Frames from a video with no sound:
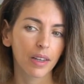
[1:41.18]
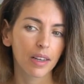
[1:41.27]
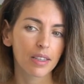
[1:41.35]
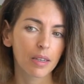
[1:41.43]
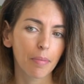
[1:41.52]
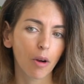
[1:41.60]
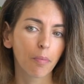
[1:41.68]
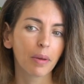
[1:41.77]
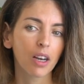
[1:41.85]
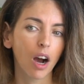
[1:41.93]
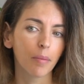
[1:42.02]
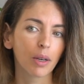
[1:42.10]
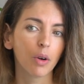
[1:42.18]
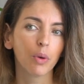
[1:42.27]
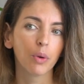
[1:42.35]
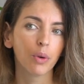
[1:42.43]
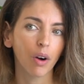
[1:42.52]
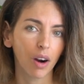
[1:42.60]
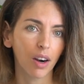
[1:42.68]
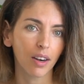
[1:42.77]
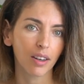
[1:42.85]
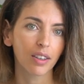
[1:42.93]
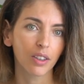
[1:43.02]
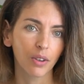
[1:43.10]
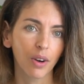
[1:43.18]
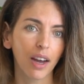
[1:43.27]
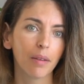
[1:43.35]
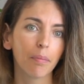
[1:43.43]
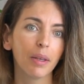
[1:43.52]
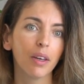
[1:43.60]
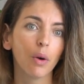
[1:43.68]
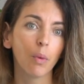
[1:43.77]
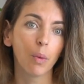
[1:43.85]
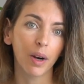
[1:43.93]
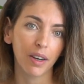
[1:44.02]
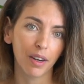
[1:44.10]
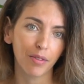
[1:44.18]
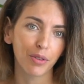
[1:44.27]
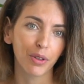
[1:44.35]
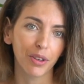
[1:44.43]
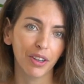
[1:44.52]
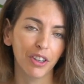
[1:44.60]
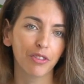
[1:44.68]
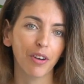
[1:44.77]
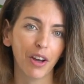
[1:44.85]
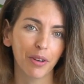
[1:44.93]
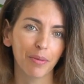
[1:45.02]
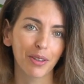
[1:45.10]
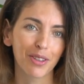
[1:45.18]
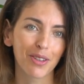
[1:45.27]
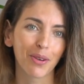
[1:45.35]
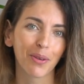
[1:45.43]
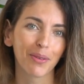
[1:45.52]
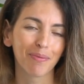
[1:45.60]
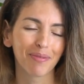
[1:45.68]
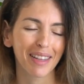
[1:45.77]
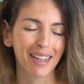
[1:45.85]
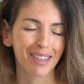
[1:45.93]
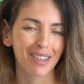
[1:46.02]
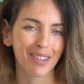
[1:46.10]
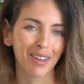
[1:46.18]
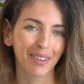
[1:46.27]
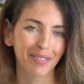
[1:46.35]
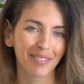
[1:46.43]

it's about becoming who you are, you know, and be aware of your environment. So that's the.